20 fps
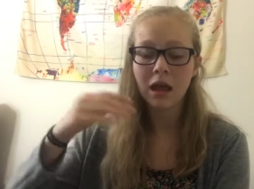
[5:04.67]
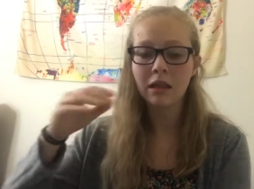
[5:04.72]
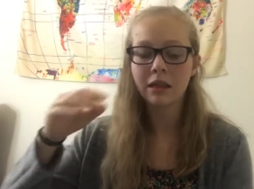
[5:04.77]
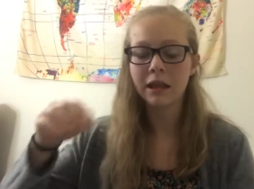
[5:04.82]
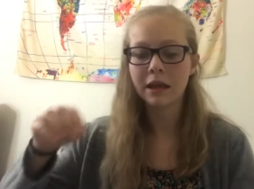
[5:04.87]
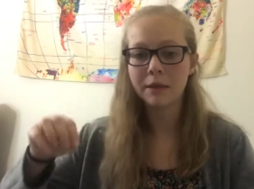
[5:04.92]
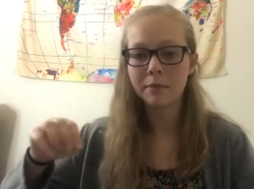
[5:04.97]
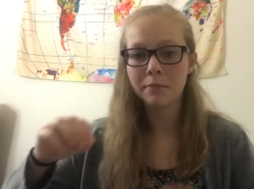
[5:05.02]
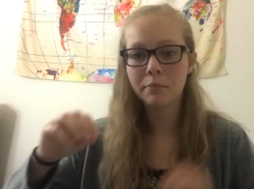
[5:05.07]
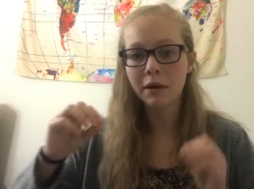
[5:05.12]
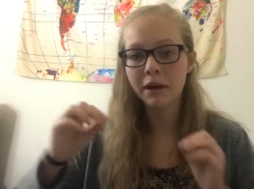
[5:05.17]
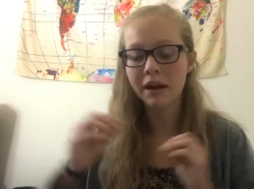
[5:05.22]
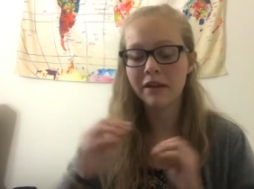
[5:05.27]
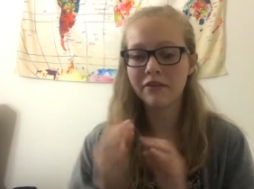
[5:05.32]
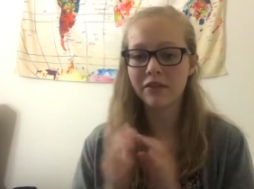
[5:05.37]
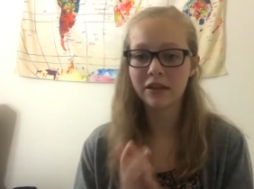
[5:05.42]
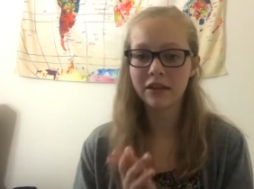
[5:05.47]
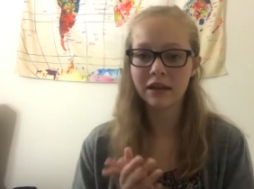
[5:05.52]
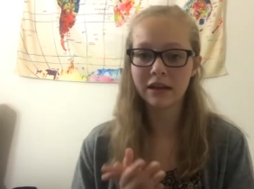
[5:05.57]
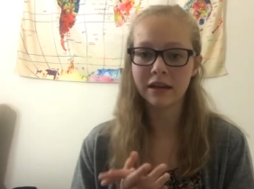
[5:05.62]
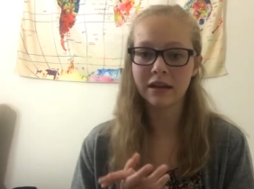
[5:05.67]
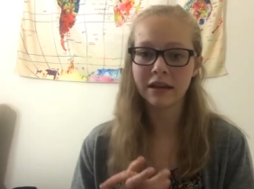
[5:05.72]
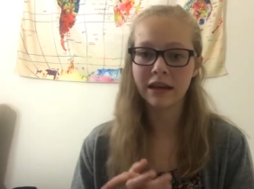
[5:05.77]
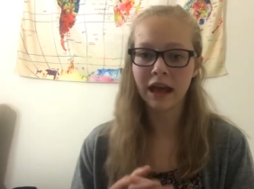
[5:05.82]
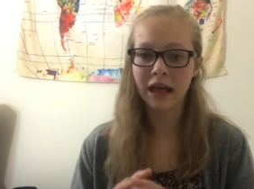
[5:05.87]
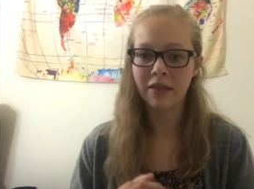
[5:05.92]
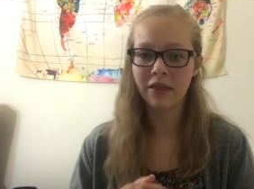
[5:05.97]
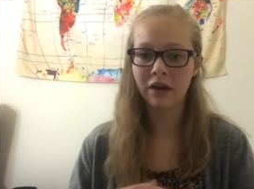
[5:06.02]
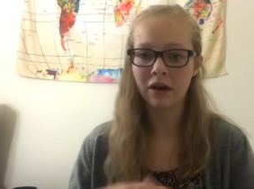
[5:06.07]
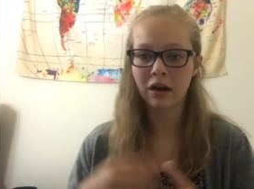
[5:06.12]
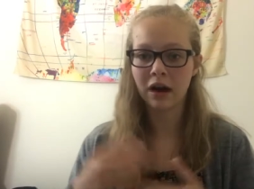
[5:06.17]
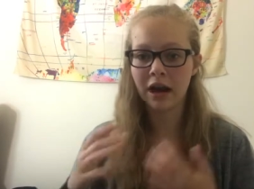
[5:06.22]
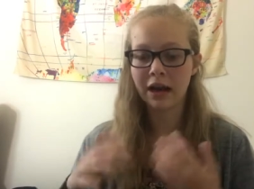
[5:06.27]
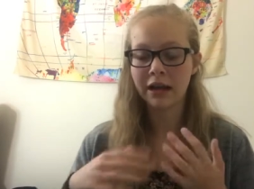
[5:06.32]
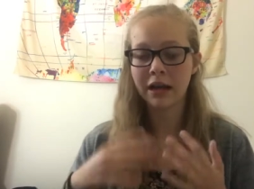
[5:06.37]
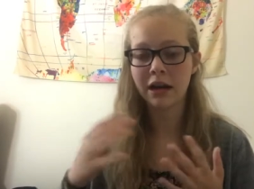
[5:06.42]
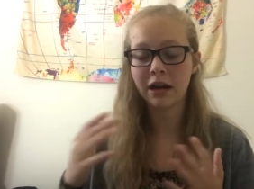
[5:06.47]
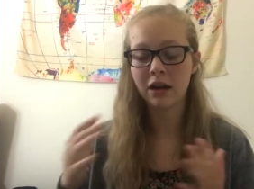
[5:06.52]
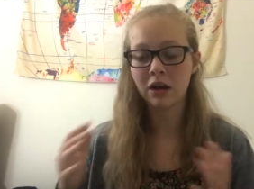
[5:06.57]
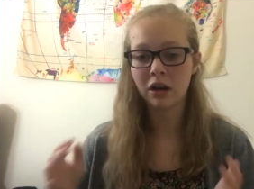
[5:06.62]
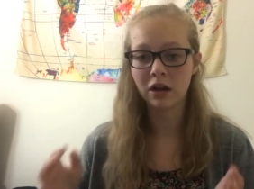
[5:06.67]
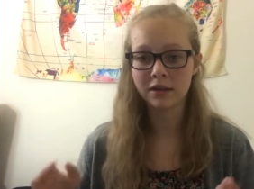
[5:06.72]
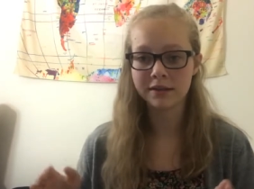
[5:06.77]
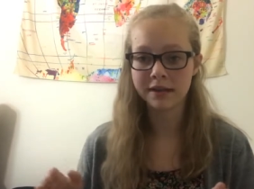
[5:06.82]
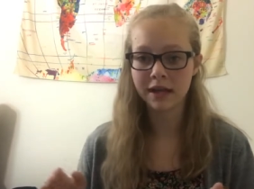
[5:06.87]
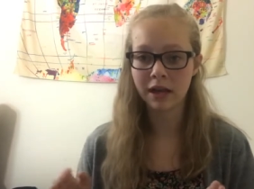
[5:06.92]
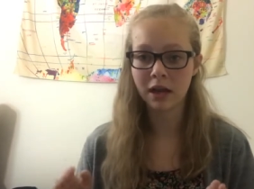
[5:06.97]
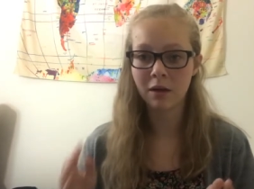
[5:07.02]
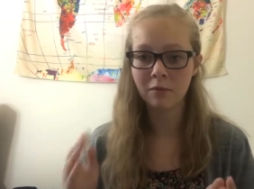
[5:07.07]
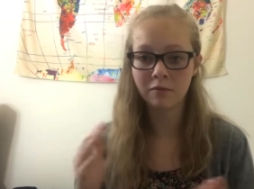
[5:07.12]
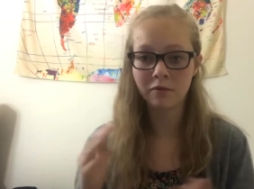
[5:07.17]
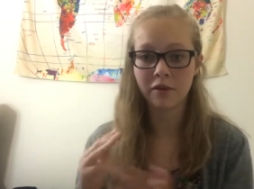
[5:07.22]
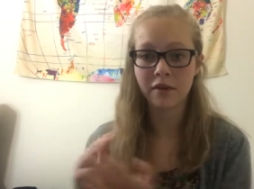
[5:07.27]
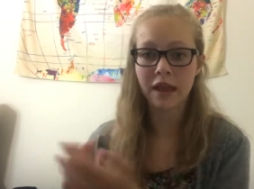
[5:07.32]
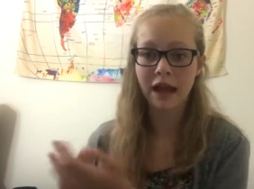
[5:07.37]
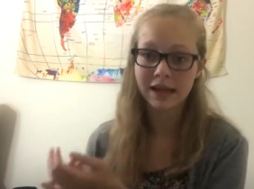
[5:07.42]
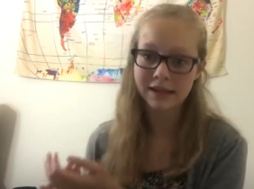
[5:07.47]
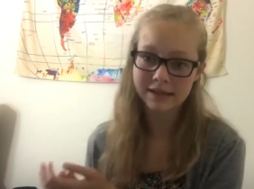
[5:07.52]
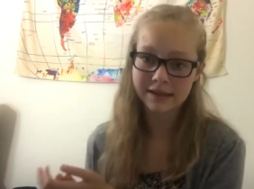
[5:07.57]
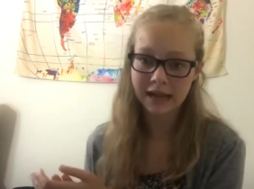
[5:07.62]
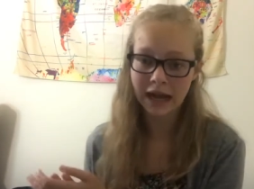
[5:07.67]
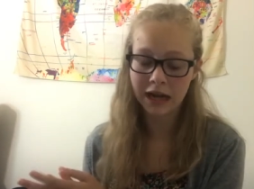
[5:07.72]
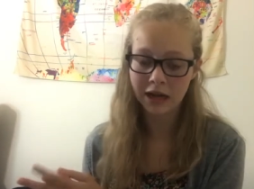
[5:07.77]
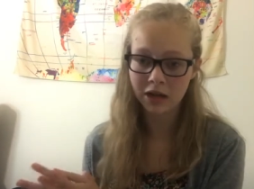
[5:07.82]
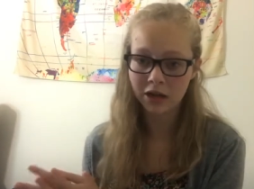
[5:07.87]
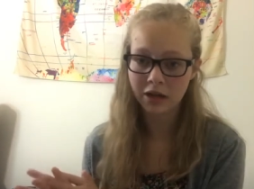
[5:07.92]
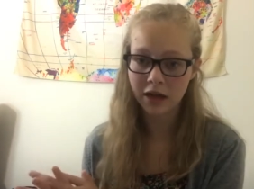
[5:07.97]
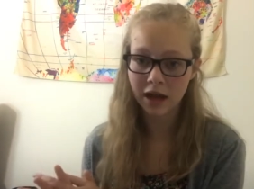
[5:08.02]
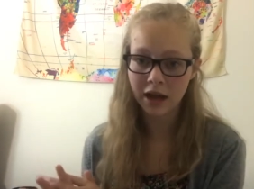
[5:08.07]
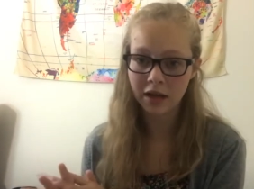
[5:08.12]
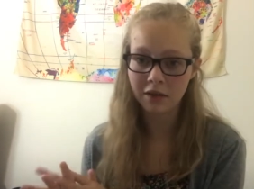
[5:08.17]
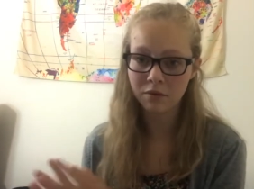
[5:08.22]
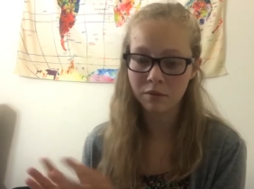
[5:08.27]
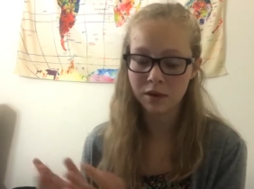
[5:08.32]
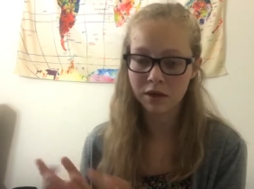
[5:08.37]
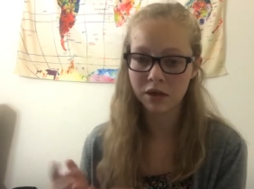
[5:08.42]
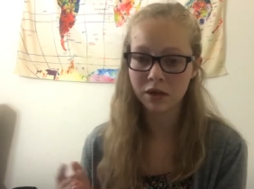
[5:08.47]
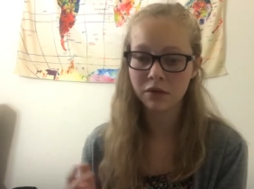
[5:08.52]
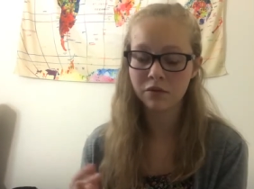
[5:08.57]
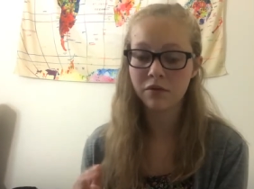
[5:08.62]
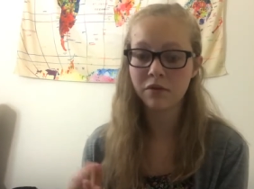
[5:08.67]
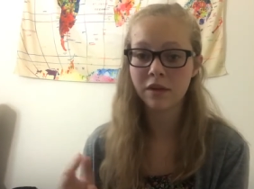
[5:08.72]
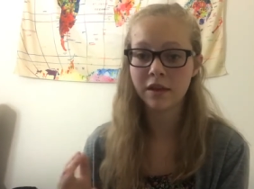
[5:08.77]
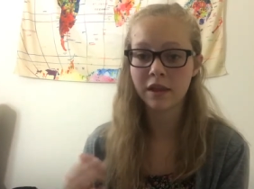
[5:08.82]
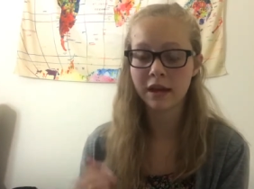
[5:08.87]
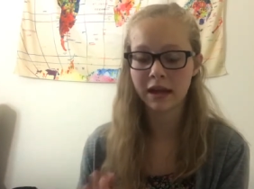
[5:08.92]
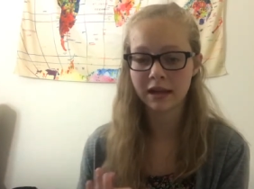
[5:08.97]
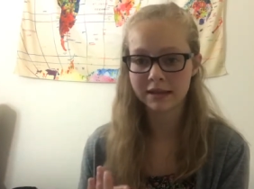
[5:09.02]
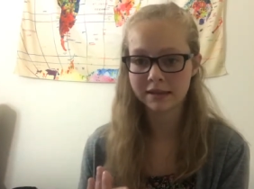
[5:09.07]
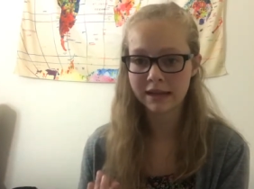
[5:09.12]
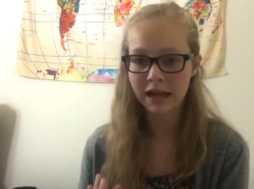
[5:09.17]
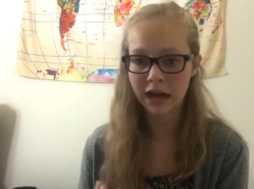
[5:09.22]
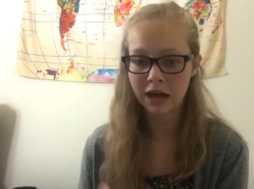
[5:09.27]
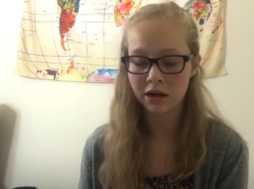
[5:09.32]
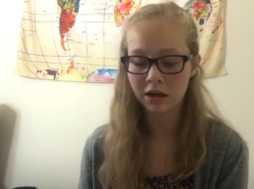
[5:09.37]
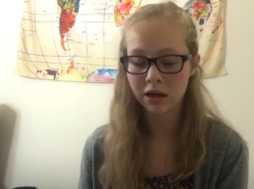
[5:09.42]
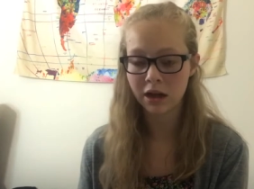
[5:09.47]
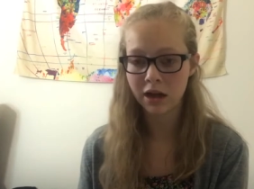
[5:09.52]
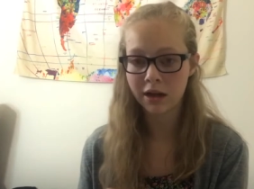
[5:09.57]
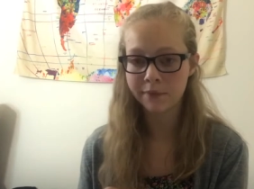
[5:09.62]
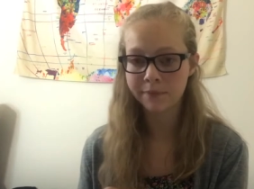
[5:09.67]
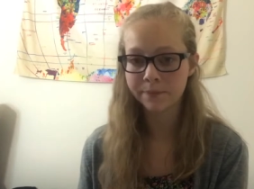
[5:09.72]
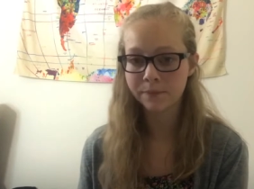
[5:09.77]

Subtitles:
like put everything together and get it all set up for that Saturday, for the next Saturday,